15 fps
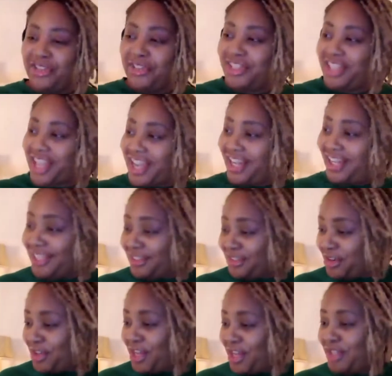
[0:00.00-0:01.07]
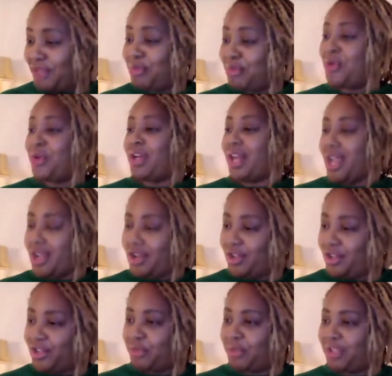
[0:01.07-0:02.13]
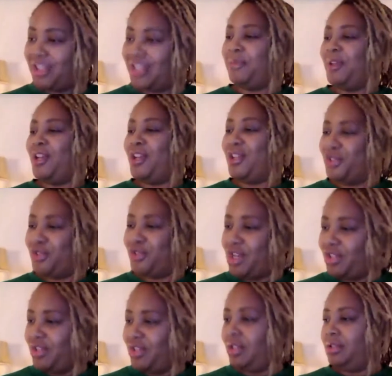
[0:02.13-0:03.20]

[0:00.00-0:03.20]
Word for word: you say, this girl has a broken ankle, she'll be sleeping on the trundle.